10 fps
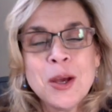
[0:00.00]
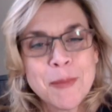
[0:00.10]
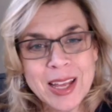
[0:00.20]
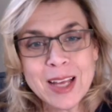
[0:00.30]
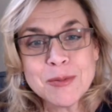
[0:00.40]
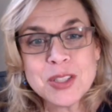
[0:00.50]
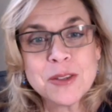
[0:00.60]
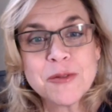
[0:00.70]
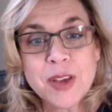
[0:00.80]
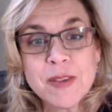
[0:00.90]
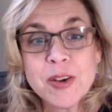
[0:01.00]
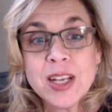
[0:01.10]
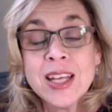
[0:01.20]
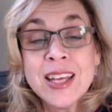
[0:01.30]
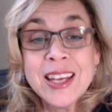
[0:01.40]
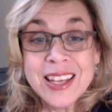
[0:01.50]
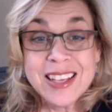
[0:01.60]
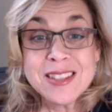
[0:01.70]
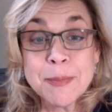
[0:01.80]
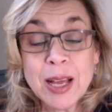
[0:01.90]
My absolute favorite
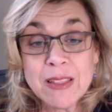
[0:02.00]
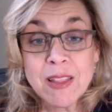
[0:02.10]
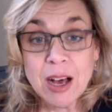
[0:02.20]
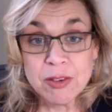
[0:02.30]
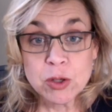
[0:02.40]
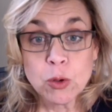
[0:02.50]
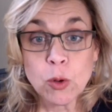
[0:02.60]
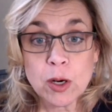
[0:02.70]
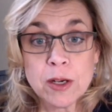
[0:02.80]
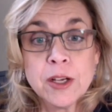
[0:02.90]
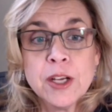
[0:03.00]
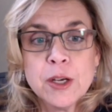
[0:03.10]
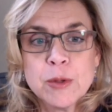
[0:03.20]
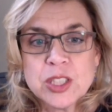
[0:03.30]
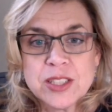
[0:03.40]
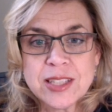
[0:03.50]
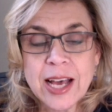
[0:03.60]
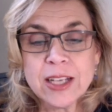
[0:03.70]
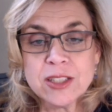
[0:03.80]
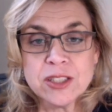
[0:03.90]
is my Lava Core, which is
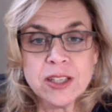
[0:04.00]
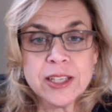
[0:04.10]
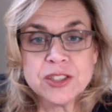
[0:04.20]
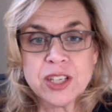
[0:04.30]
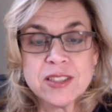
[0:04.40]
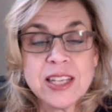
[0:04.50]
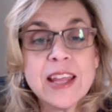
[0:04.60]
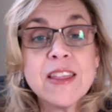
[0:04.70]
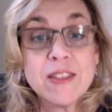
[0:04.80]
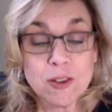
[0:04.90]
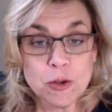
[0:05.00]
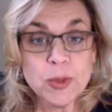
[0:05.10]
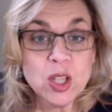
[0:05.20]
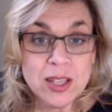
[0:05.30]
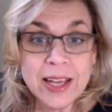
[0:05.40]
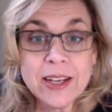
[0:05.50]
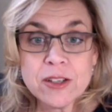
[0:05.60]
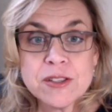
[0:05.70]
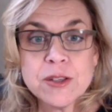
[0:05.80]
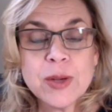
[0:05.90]
actually just a thermal
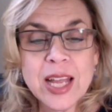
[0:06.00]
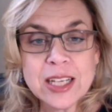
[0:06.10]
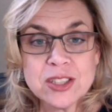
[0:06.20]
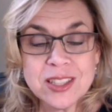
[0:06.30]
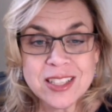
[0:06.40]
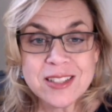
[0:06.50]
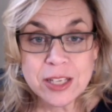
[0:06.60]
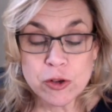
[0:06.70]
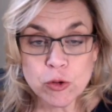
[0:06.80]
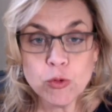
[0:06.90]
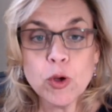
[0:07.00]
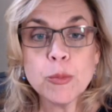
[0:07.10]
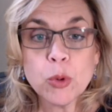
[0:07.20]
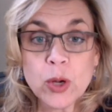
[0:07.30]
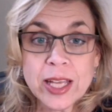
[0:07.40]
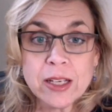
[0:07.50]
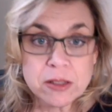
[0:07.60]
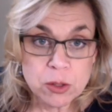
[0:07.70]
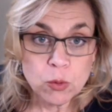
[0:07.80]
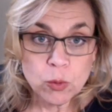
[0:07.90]
layer. So it actually is a neutral
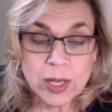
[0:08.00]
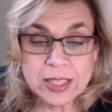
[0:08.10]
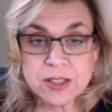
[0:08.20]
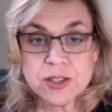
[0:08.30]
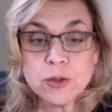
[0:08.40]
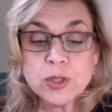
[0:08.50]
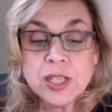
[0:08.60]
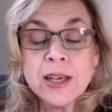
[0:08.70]
buoyant wetsuit